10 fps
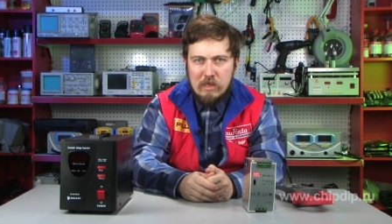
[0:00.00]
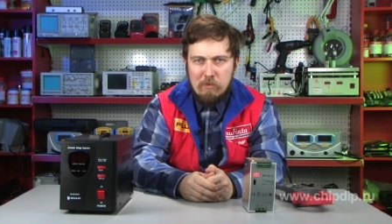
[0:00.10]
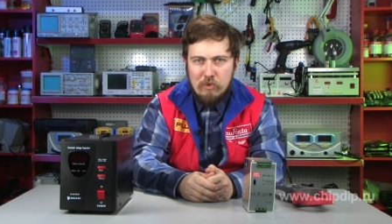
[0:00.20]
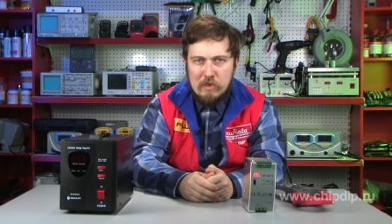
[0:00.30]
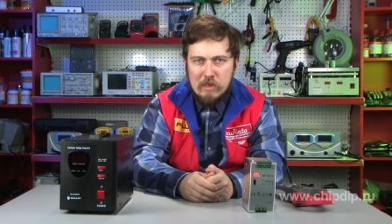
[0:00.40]

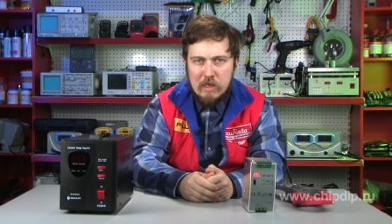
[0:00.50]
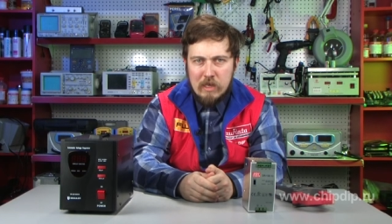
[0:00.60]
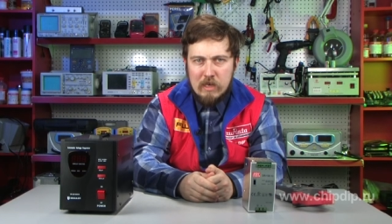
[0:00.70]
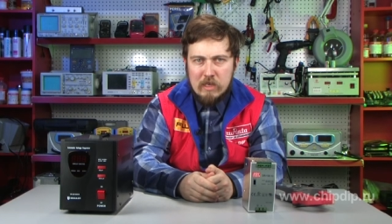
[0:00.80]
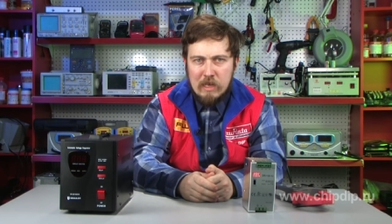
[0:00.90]
High
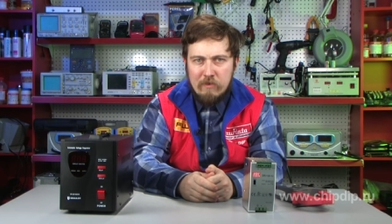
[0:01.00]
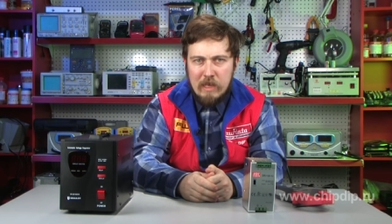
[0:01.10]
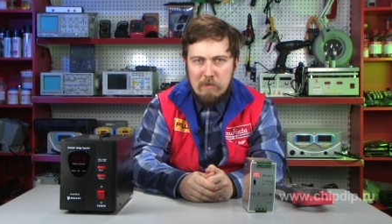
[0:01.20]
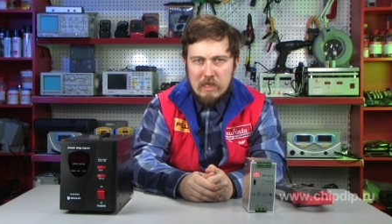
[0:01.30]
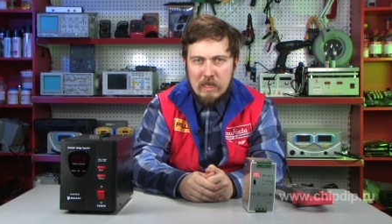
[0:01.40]
voltage pulses,
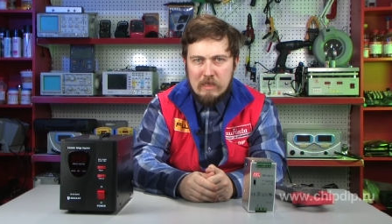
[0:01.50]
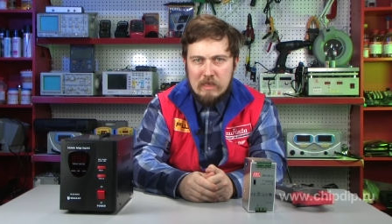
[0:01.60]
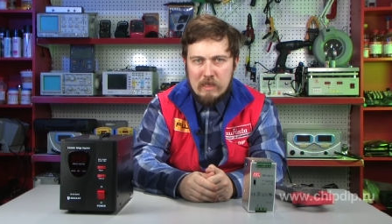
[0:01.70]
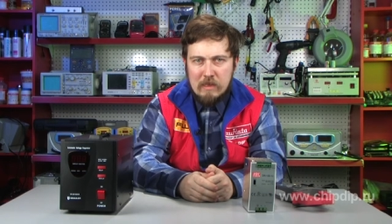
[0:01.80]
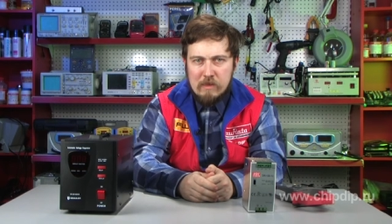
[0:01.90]

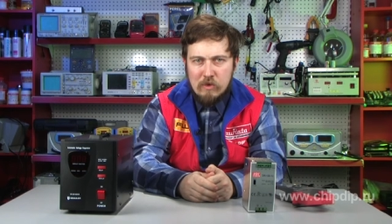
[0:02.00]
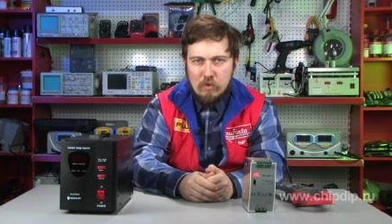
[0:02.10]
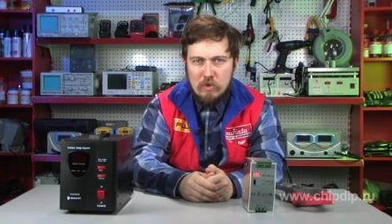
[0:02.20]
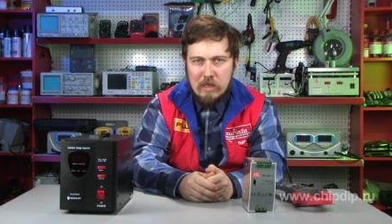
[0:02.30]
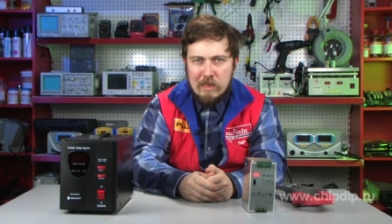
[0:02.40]
short-term,
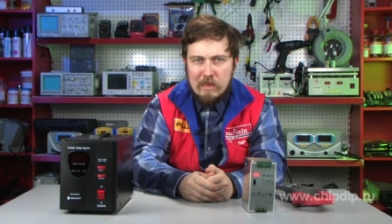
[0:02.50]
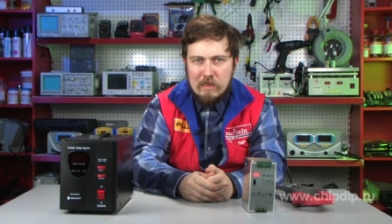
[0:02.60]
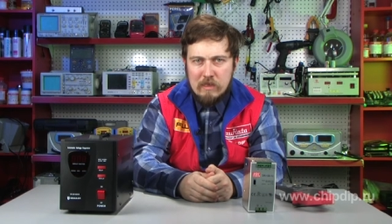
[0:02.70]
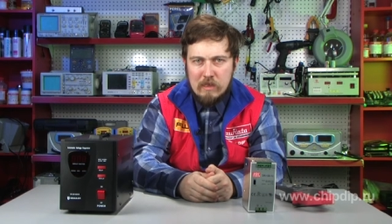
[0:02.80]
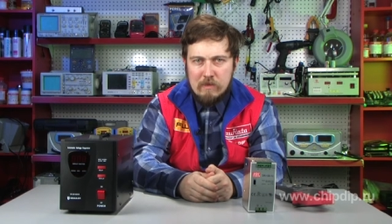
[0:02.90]

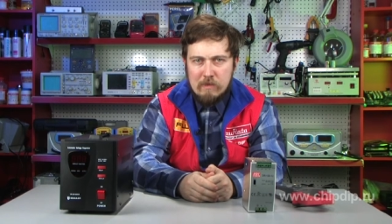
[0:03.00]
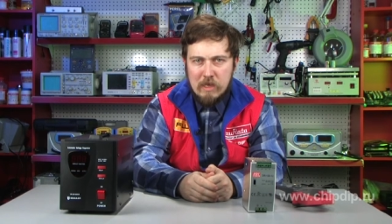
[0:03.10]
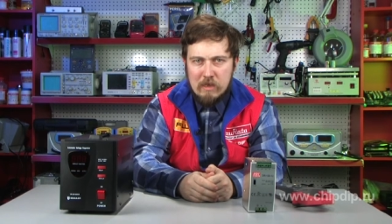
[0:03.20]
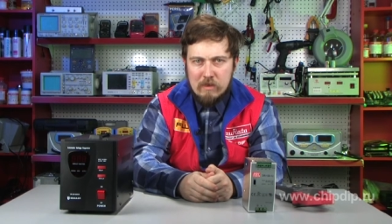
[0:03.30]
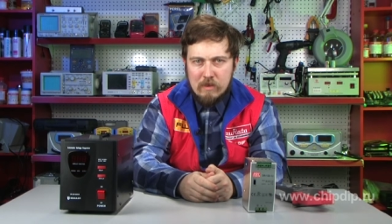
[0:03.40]
nanoseconds or
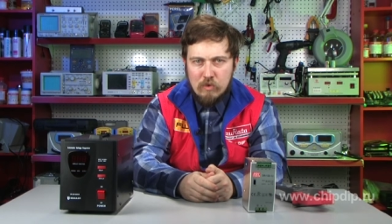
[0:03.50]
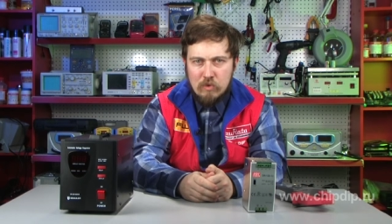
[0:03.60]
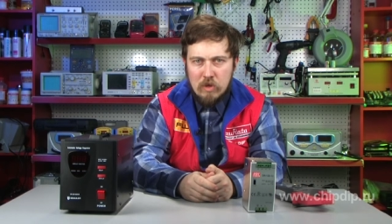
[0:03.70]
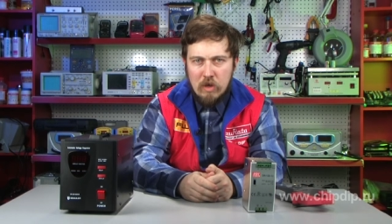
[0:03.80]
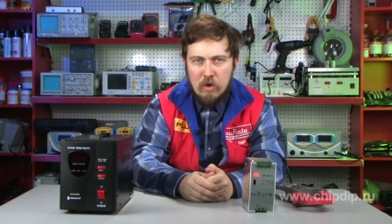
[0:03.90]

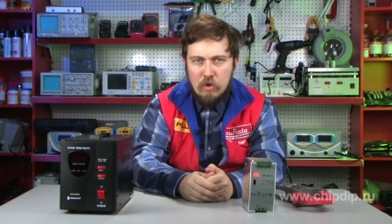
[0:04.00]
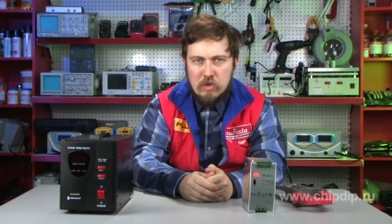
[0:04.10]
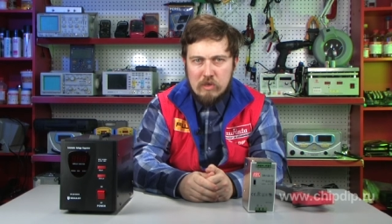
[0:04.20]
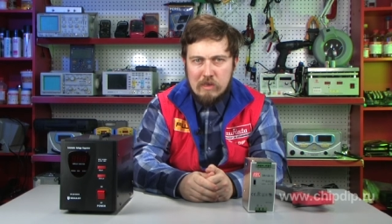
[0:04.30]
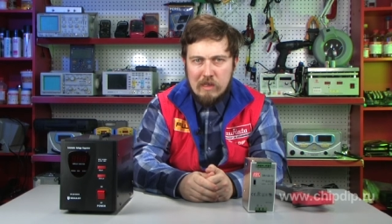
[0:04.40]
microseconds
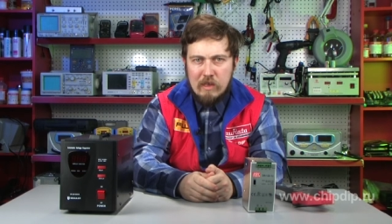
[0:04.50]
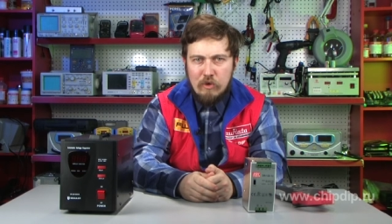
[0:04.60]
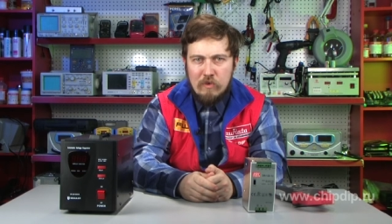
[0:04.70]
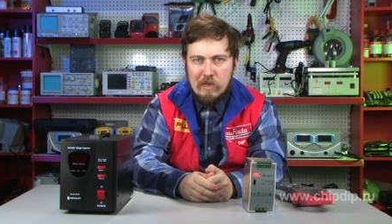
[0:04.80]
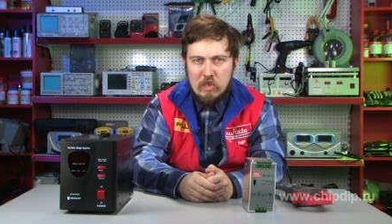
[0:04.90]
significant
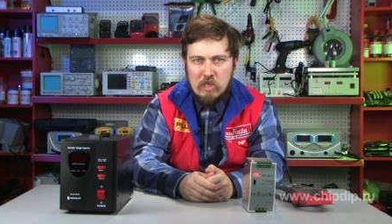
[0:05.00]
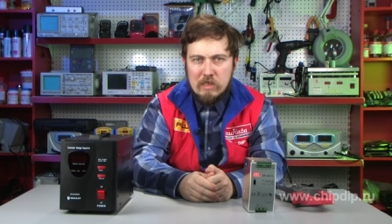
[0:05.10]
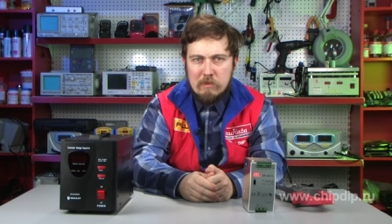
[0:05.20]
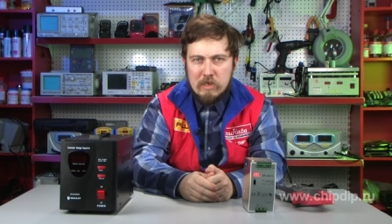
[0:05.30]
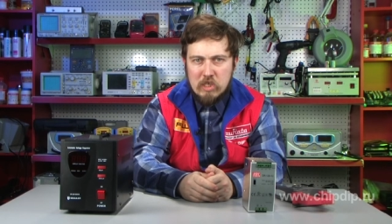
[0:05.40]
increase in
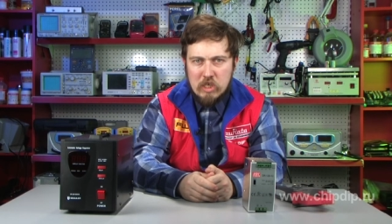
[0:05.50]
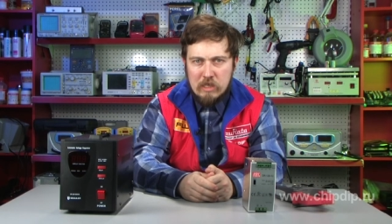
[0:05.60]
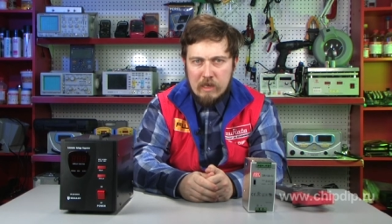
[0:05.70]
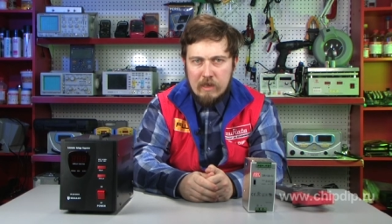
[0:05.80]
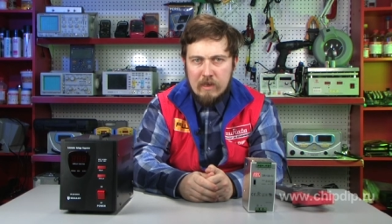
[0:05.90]
voltage
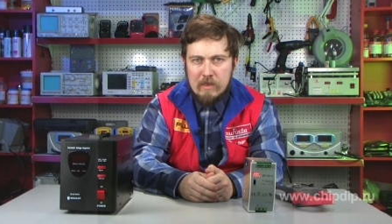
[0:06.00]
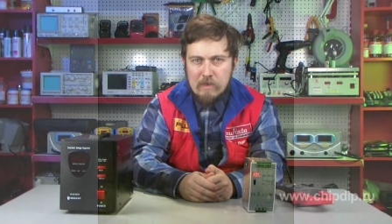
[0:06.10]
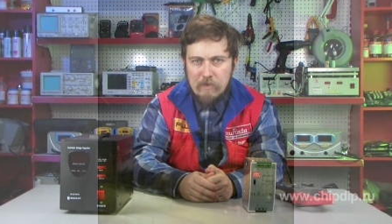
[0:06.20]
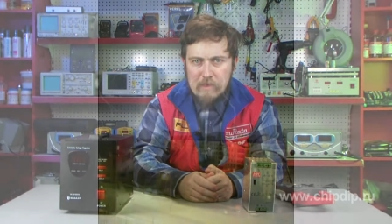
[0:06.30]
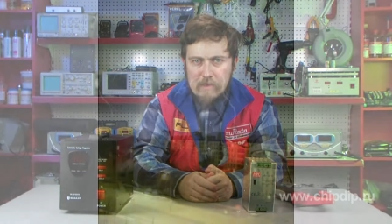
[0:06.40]
caused by